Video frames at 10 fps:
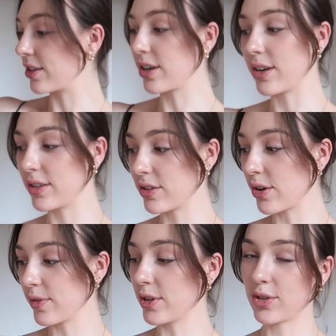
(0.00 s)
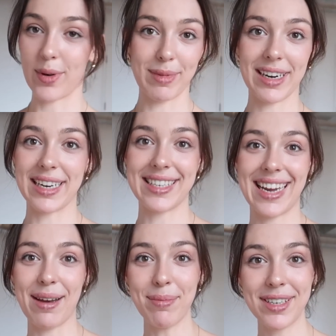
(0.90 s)
and curtains over, so I'm gonna
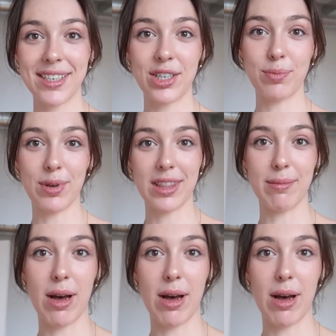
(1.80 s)
attempt to put them